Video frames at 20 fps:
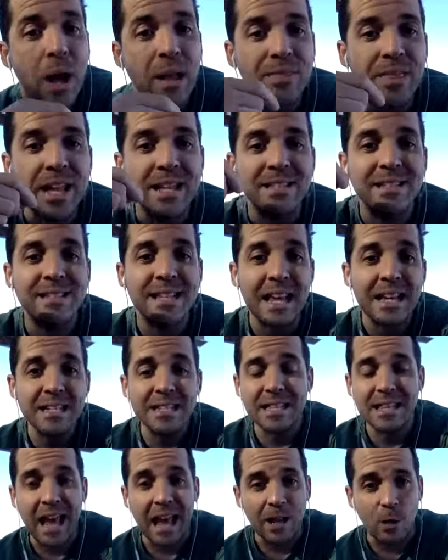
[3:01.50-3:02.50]
and then send
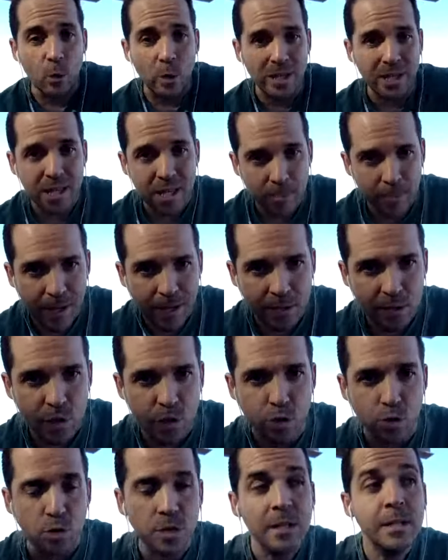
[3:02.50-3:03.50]
that quick email
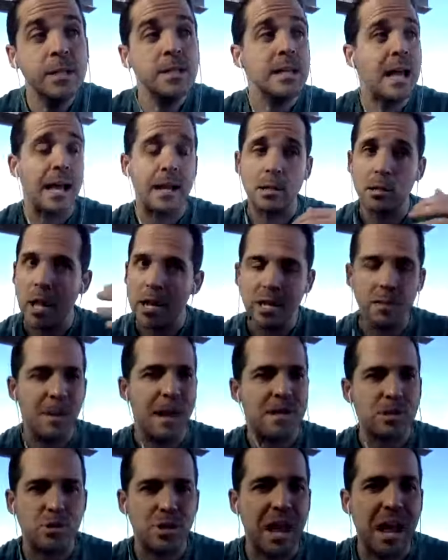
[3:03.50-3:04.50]
to. And a lot of them
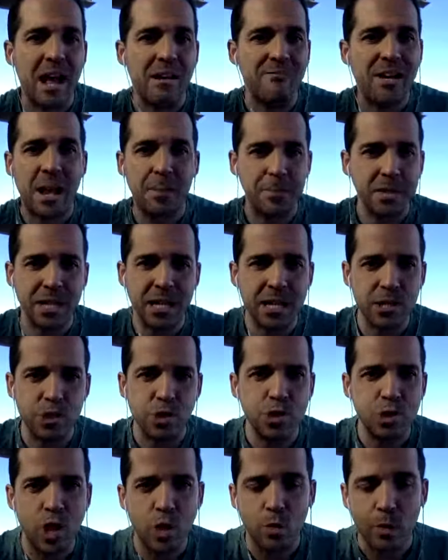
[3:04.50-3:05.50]
actually have
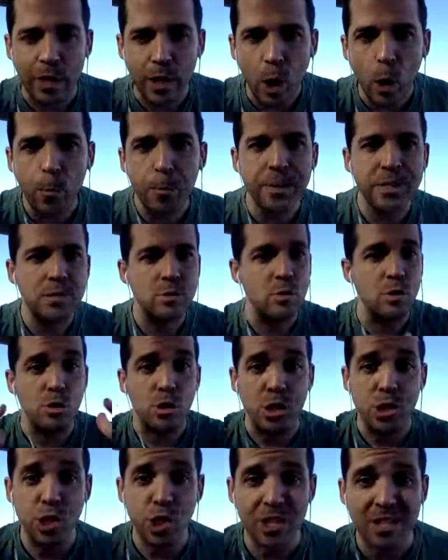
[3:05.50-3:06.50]
applications already open, so you
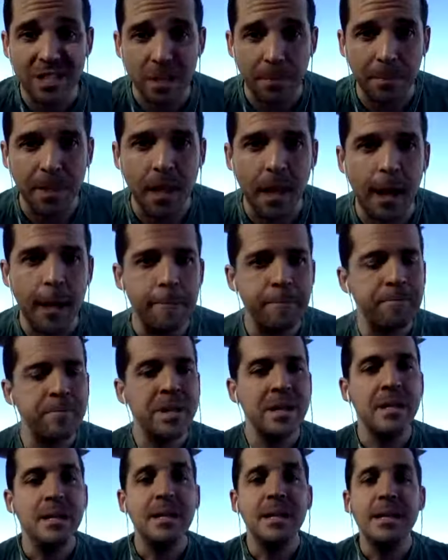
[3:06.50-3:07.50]
can just apply.
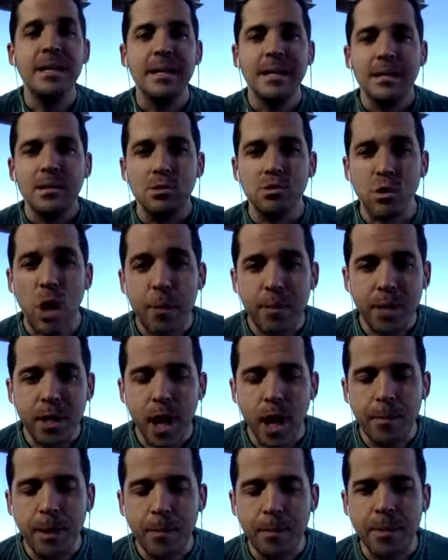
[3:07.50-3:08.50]
Drop a
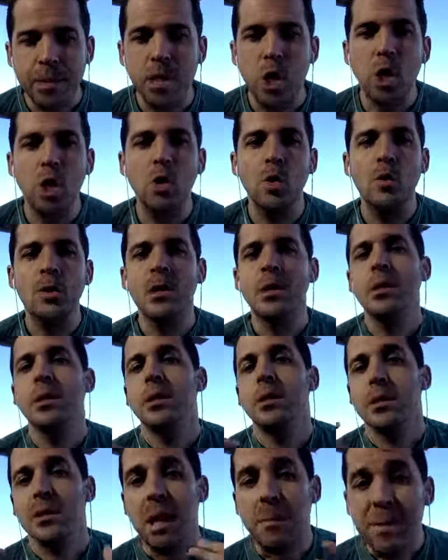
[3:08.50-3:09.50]
comment below.
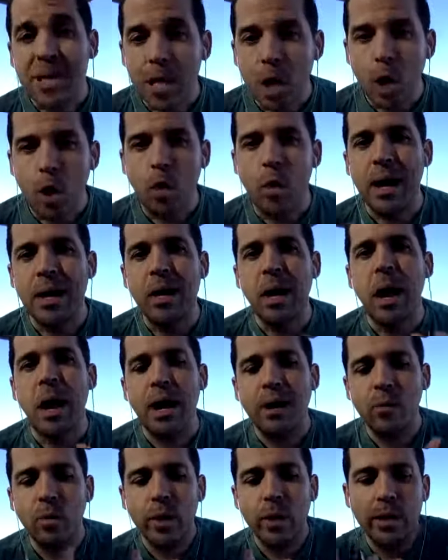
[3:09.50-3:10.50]
Let me know, and I
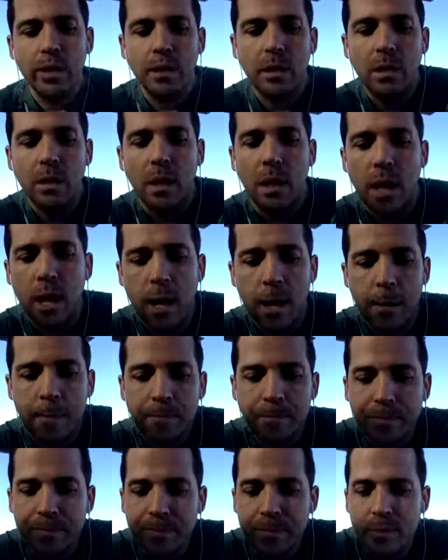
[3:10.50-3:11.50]
will
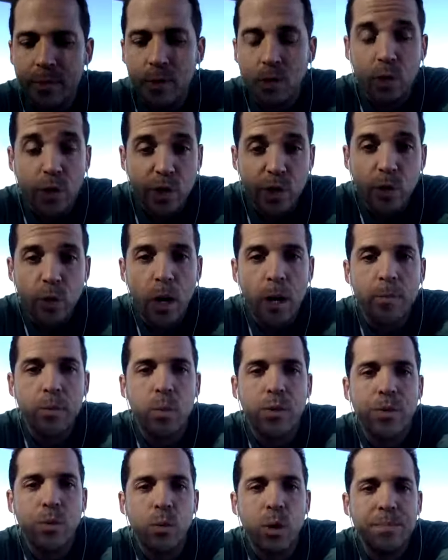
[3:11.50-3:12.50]
um, hook you up
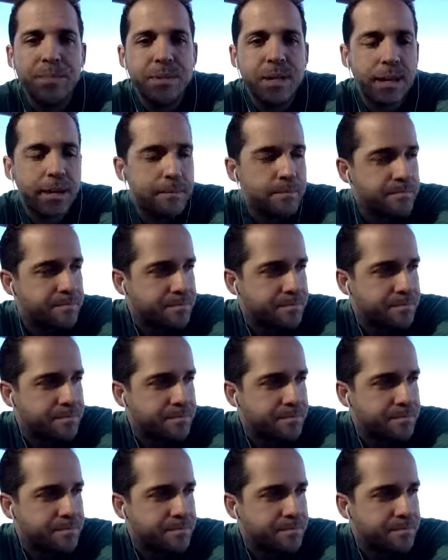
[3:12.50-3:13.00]
with the website,